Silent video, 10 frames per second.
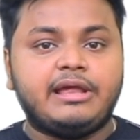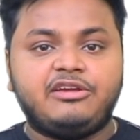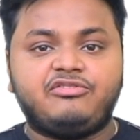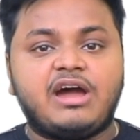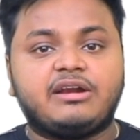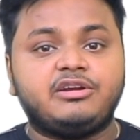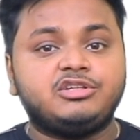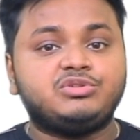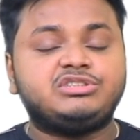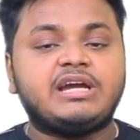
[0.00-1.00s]

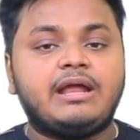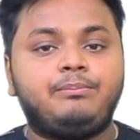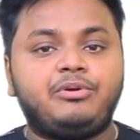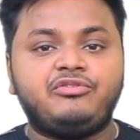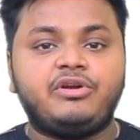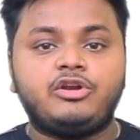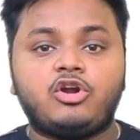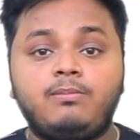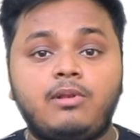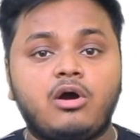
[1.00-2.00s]
factors which can prevent
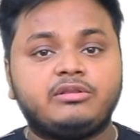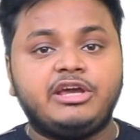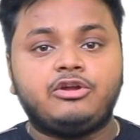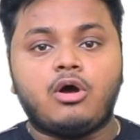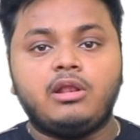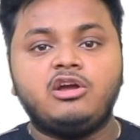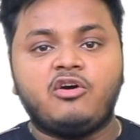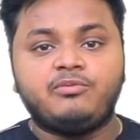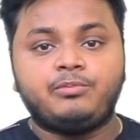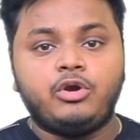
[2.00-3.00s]
or block the crawling
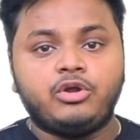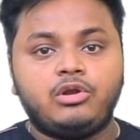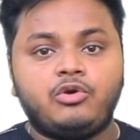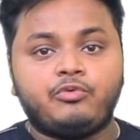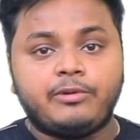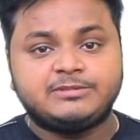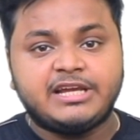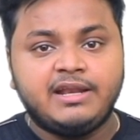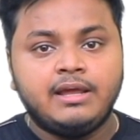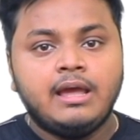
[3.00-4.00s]
of a particular
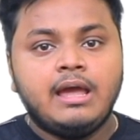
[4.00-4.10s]
website.